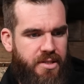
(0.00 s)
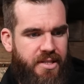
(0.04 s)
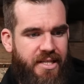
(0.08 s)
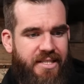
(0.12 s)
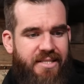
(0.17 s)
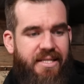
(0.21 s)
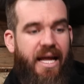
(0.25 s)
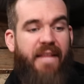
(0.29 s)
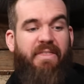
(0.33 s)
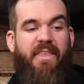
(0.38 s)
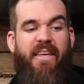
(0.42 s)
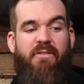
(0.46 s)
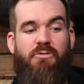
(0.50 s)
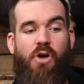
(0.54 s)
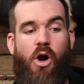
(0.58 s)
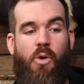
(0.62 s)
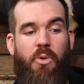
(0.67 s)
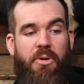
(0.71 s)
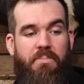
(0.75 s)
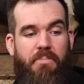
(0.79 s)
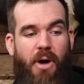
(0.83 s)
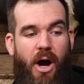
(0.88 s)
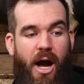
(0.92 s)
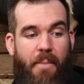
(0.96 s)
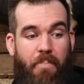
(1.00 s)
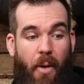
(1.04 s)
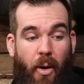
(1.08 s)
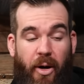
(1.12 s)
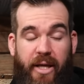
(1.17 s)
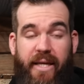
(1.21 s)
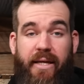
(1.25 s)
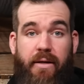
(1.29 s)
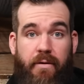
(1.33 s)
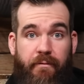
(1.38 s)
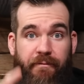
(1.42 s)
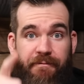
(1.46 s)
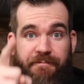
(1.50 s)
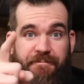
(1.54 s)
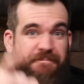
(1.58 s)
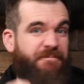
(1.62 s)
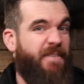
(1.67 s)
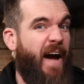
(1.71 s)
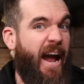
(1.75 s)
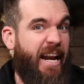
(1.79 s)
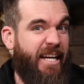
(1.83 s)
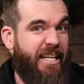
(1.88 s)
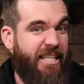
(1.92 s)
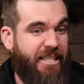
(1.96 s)
There's nothing wrong with my body.
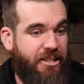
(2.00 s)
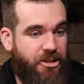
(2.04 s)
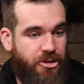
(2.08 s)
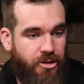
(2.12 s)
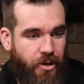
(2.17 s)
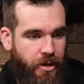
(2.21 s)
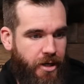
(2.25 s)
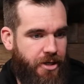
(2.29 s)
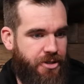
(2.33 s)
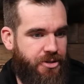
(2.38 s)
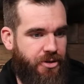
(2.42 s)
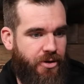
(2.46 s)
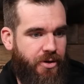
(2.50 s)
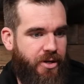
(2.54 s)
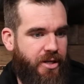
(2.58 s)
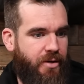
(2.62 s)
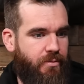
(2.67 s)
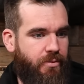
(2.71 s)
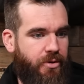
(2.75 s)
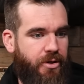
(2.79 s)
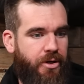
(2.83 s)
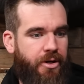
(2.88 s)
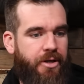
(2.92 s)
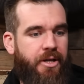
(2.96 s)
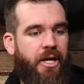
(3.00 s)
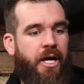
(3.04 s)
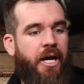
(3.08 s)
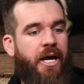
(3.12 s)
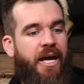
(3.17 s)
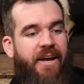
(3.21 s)
Fat is not a dirty word.